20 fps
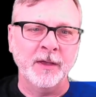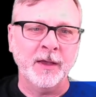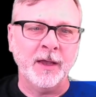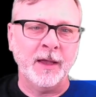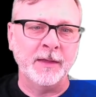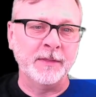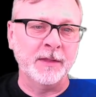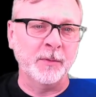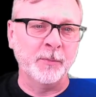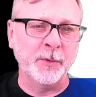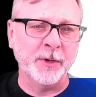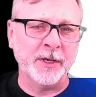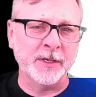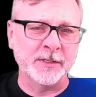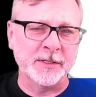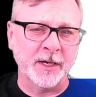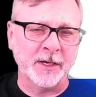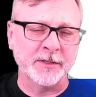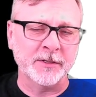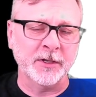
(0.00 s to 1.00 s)
and then we
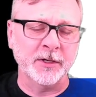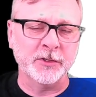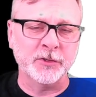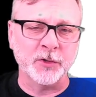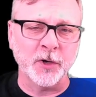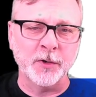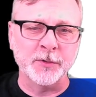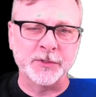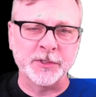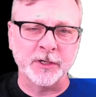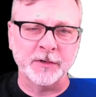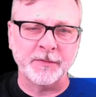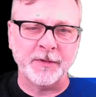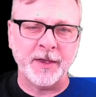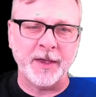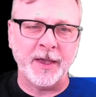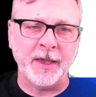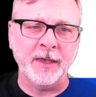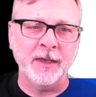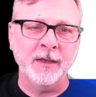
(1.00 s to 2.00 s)
conducted a drone
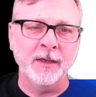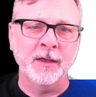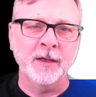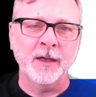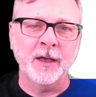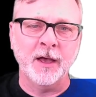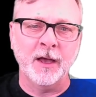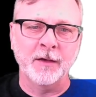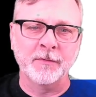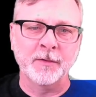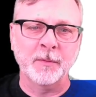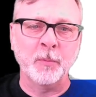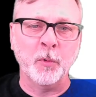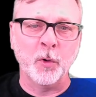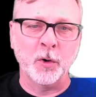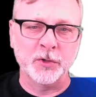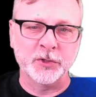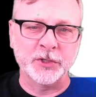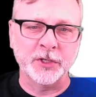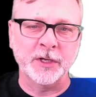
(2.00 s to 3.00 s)
survey of a
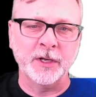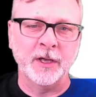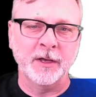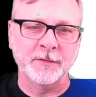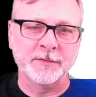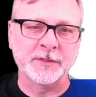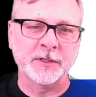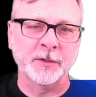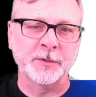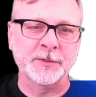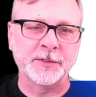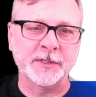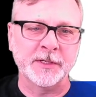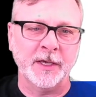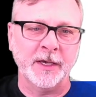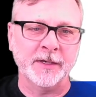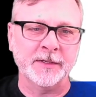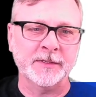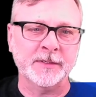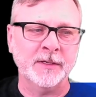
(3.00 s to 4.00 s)
portion of Zone
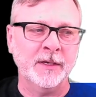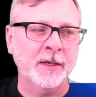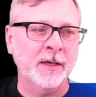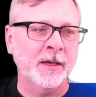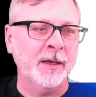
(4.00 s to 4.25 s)
6